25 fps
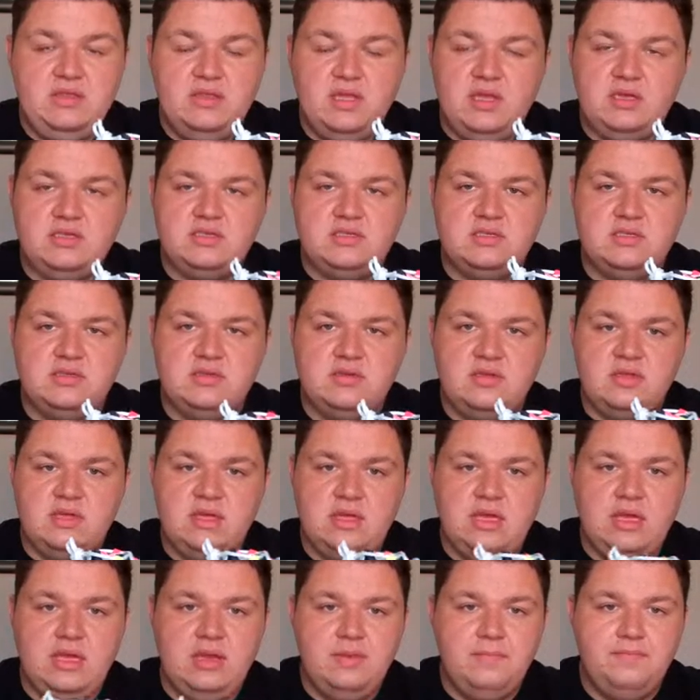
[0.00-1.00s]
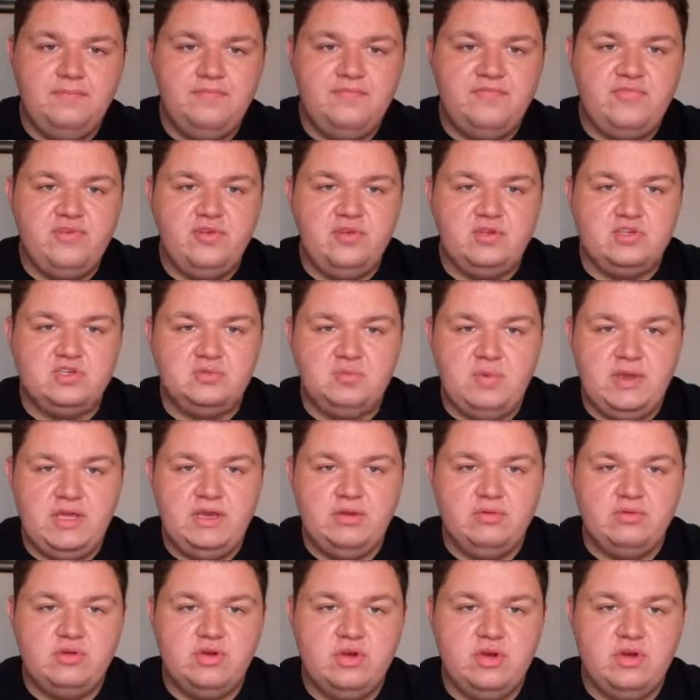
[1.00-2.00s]
does for your
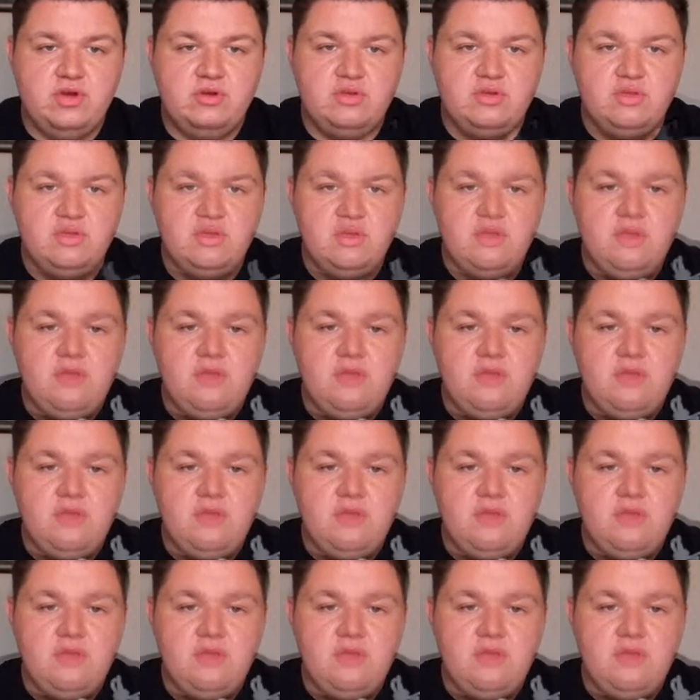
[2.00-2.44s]
spinal cord.